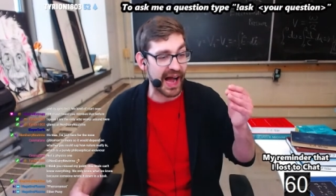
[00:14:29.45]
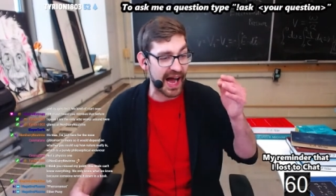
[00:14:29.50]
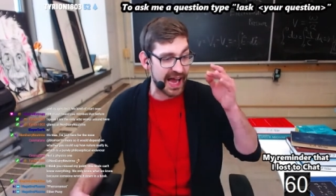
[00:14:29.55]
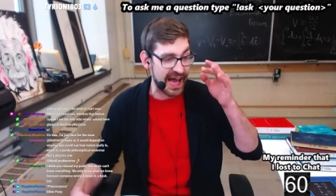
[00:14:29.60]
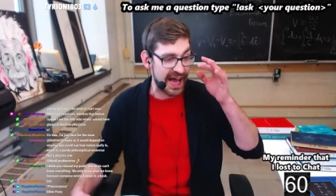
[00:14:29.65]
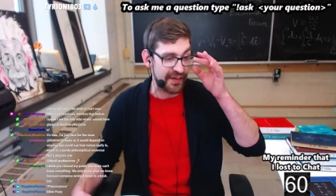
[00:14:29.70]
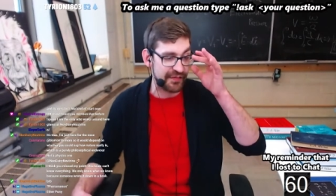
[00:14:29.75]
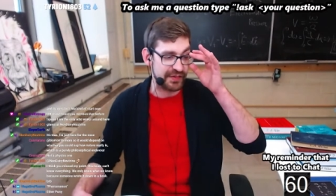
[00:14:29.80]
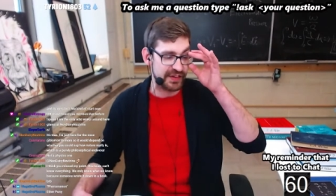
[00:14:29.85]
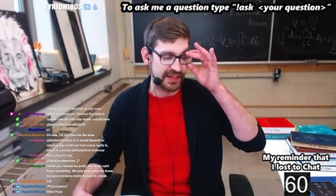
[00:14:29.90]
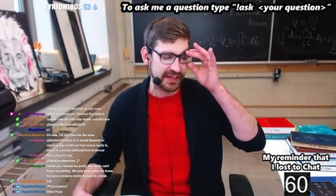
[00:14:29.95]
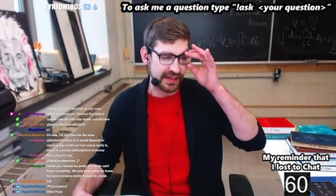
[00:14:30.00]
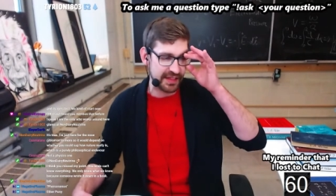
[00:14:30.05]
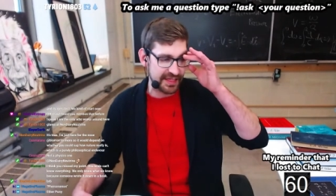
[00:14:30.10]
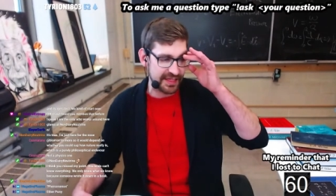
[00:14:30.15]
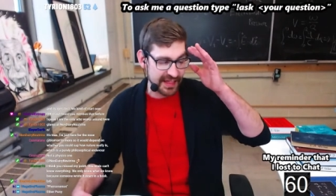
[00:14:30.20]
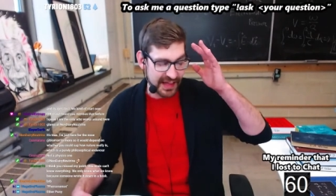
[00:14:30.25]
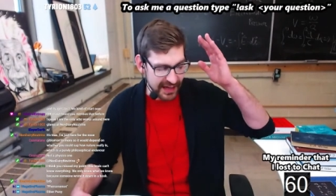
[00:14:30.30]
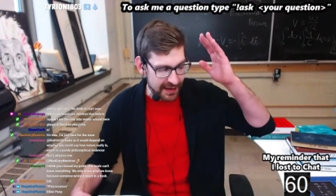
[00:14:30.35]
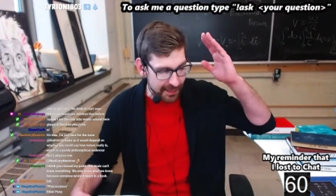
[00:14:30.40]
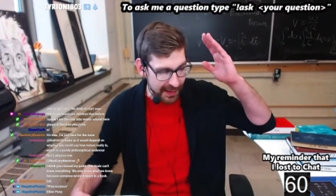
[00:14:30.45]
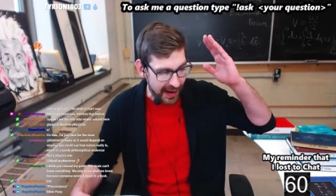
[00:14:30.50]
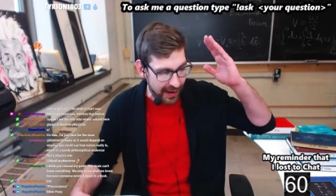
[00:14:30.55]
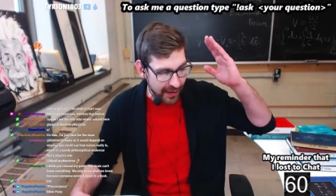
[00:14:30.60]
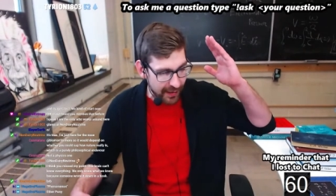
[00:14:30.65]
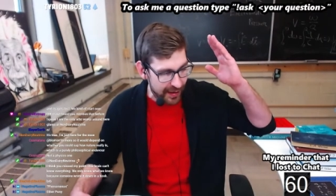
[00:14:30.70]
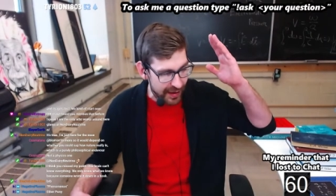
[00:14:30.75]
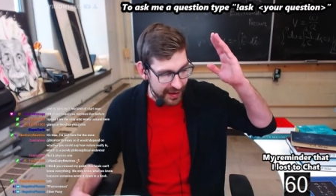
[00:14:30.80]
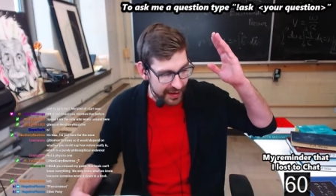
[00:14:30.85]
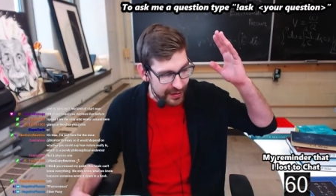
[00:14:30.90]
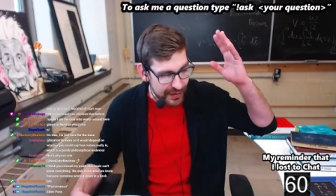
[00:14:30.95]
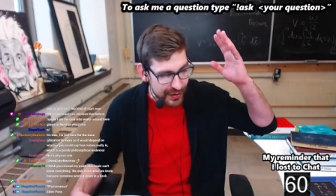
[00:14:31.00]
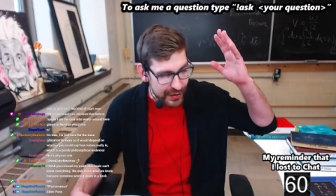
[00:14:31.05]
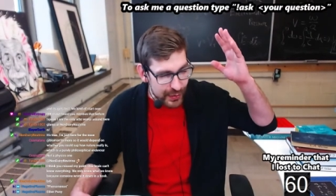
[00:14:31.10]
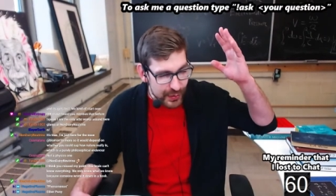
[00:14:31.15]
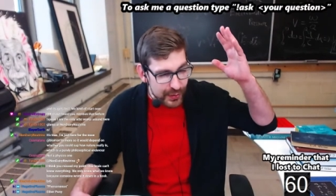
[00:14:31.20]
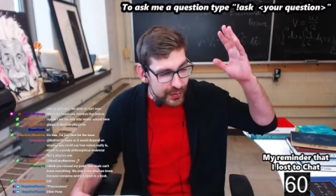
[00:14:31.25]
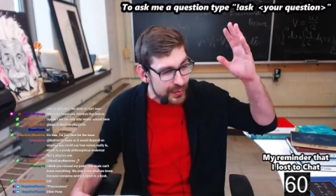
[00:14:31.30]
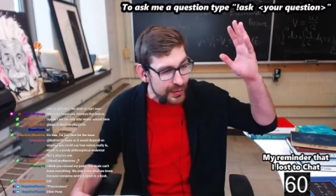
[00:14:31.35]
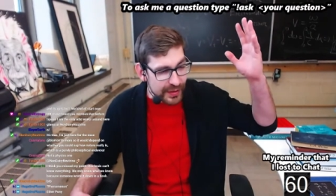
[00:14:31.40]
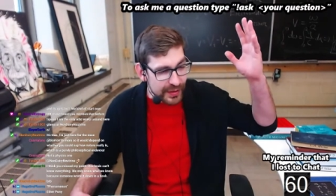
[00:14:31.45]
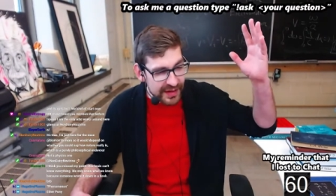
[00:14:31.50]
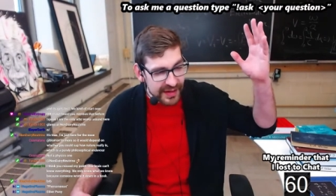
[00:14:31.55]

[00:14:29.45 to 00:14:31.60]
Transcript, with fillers: I have to think about a new